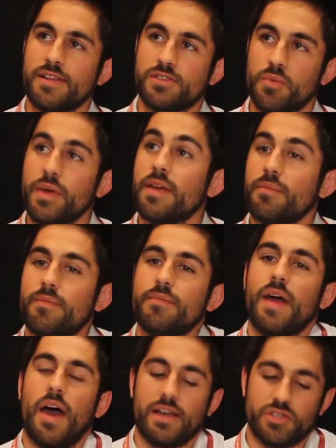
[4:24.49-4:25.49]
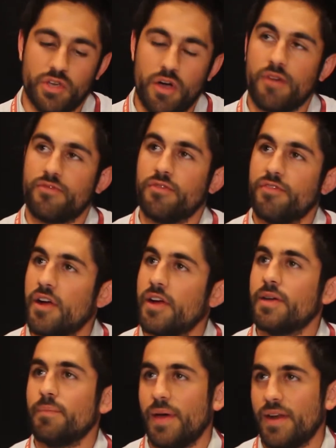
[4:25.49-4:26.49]
so we can actually offer very
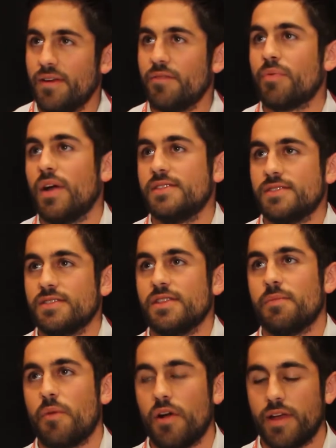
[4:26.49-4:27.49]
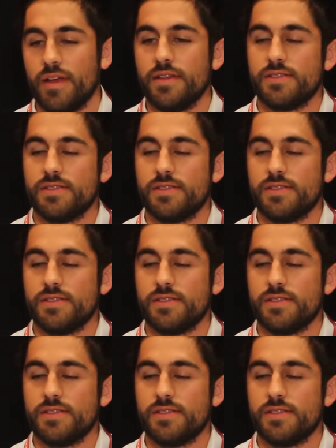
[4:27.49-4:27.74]
competitive prices in the market.